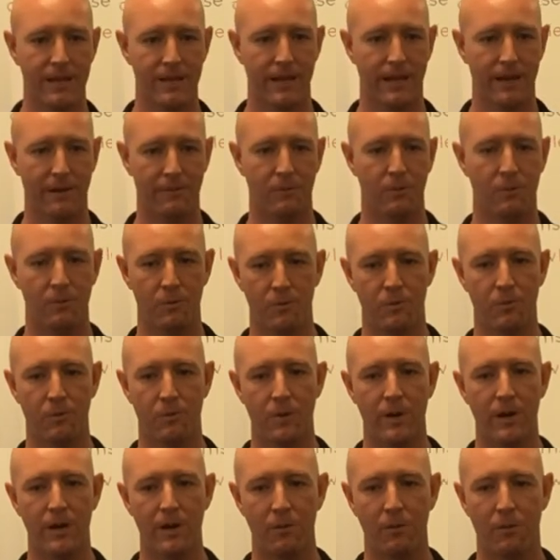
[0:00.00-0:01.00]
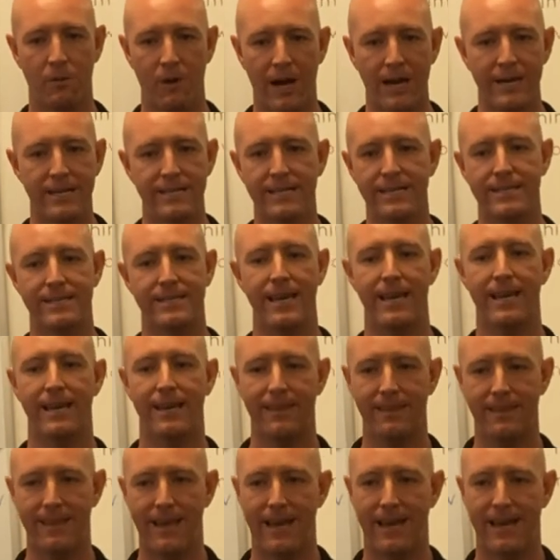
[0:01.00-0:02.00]
Like, what? Why does it
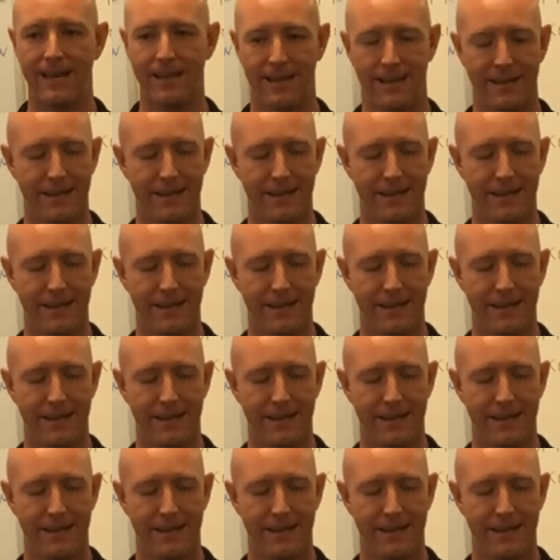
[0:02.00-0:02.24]
take that,